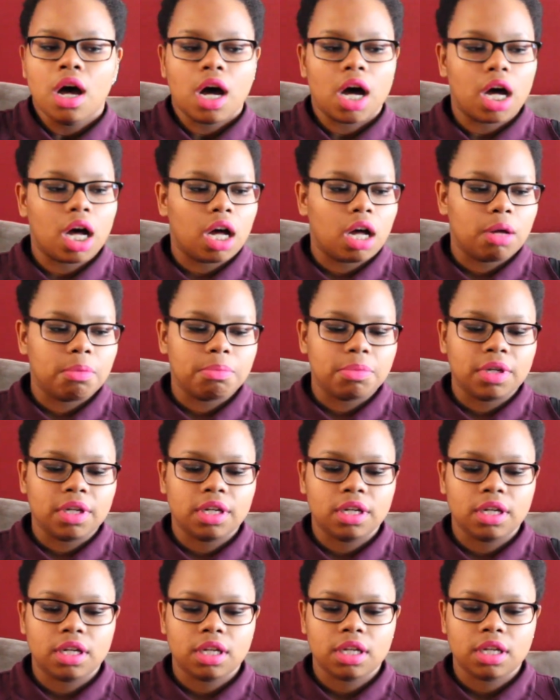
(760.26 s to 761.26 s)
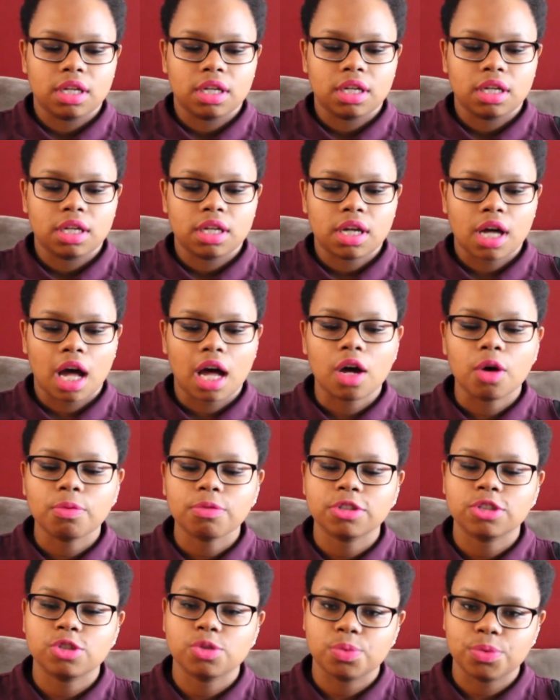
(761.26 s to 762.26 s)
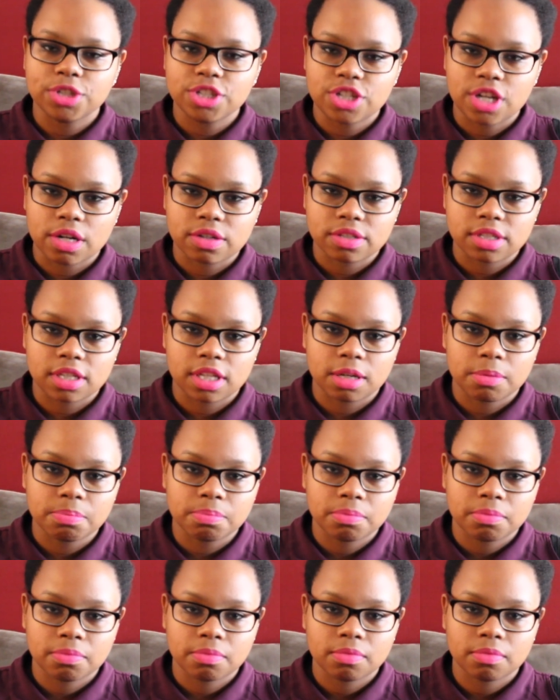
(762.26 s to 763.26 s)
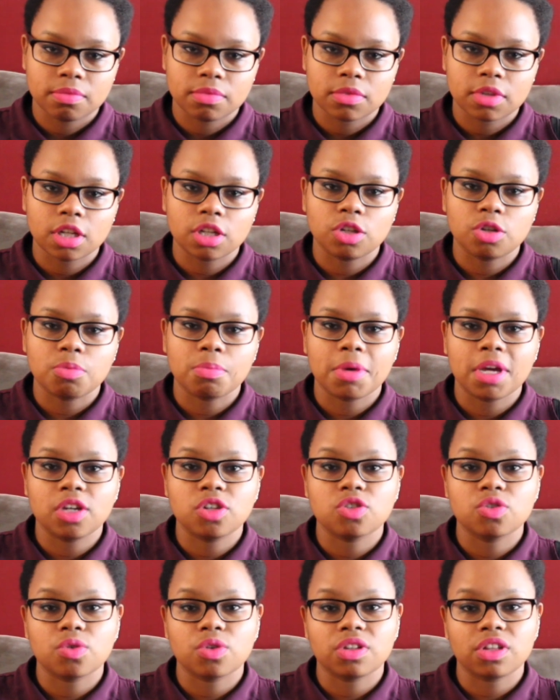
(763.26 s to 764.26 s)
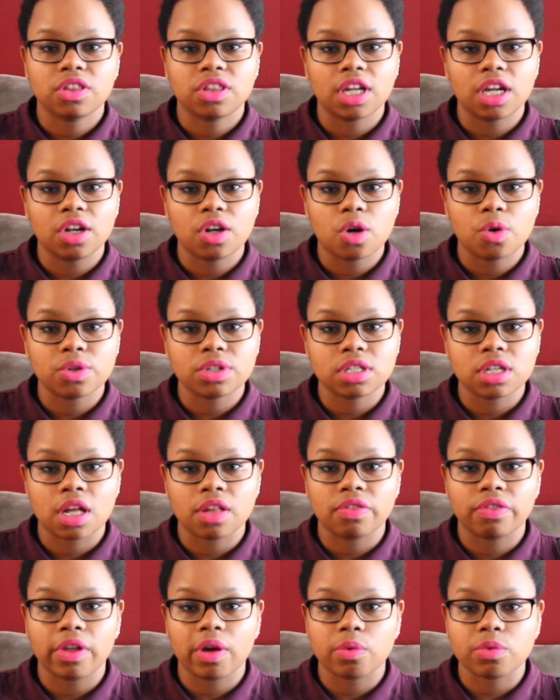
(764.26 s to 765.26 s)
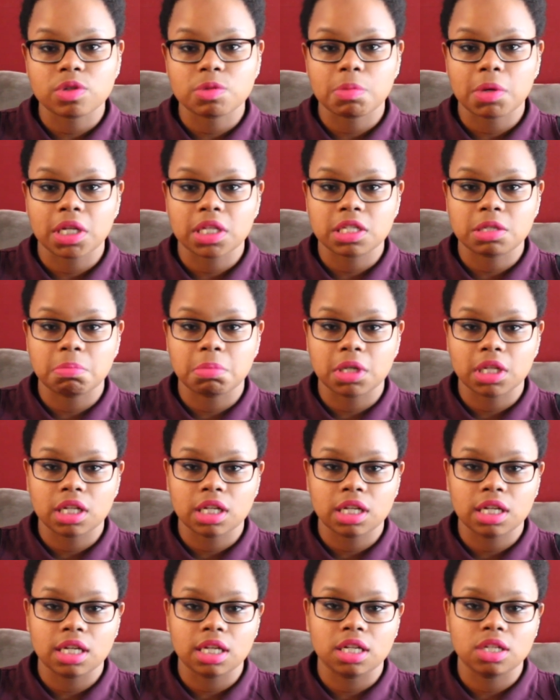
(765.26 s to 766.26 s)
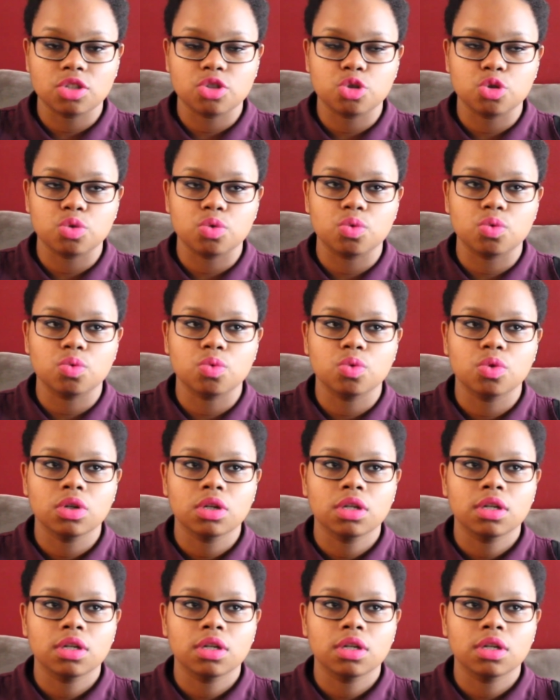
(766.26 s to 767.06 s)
I hope that you reach out to them, that you make sure that they know it's not their responsibility to